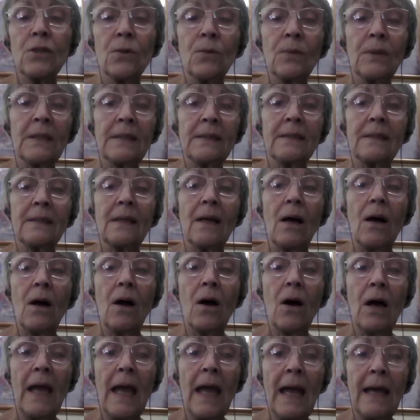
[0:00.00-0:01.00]
it.
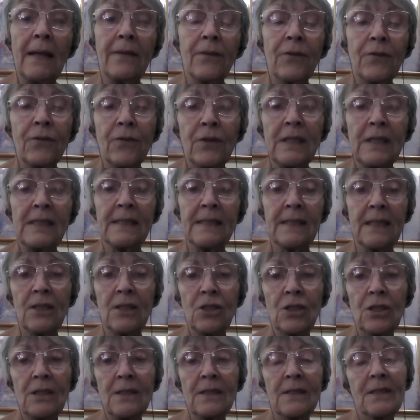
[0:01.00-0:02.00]
I had 3
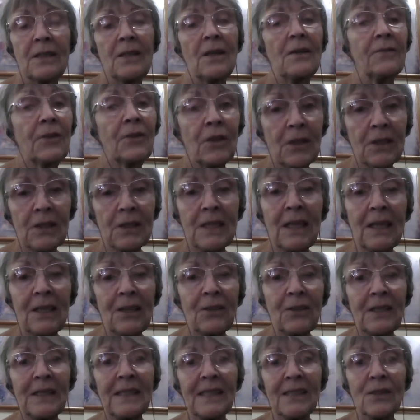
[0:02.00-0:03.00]
sessions, and I've got to tell you,
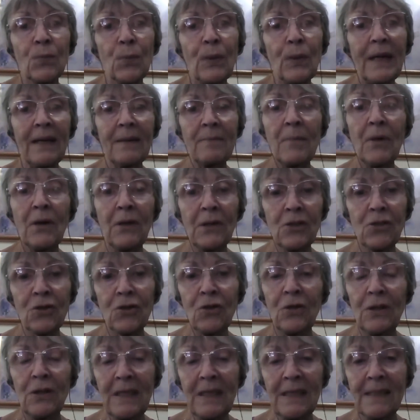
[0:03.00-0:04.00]
this is where my
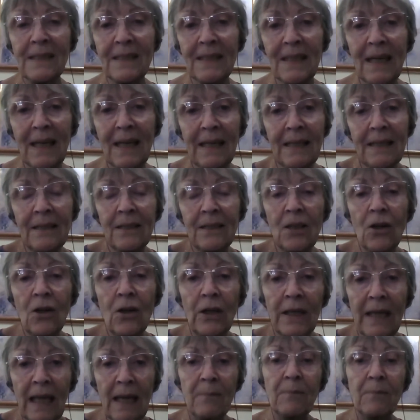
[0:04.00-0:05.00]
journey started, and I
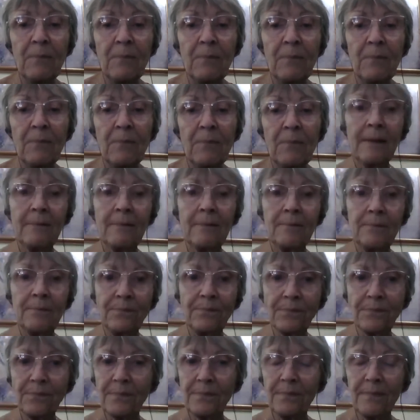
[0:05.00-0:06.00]
kept thinking,
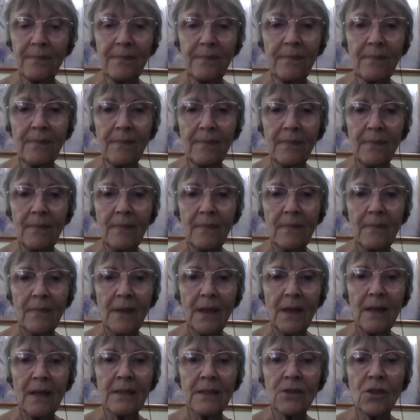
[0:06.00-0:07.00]

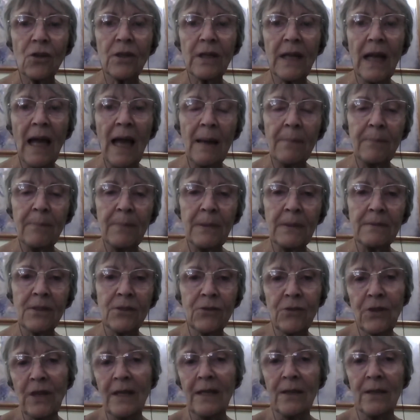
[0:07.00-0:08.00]
it's got to happen
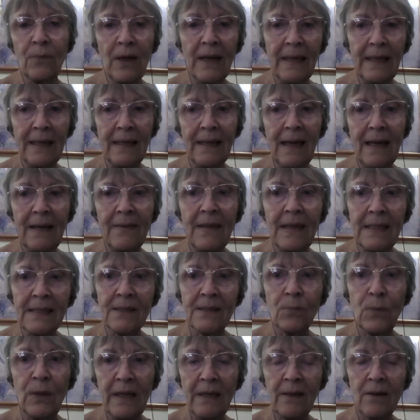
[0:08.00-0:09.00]
straight away. And that's
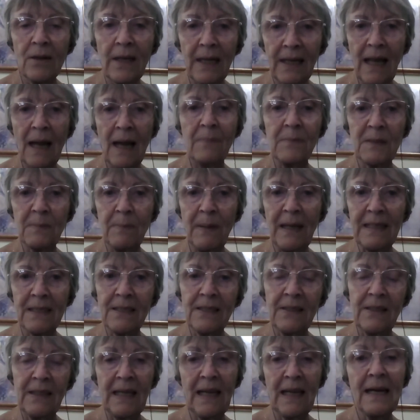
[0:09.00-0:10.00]
where it comes back to
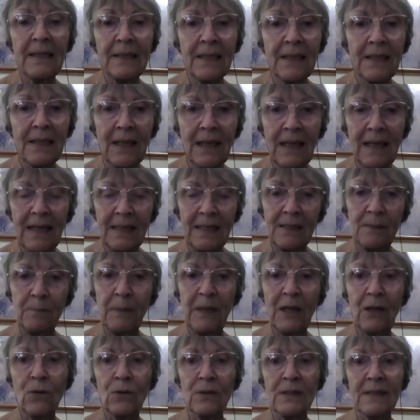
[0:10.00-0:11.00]
the onion layers,
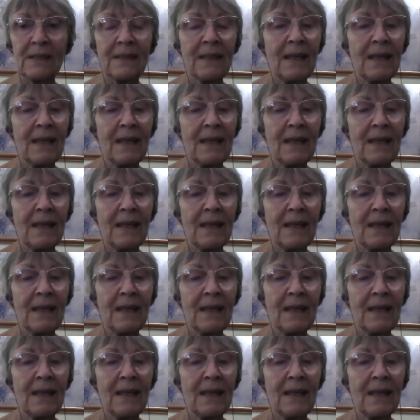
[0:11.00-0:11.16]
because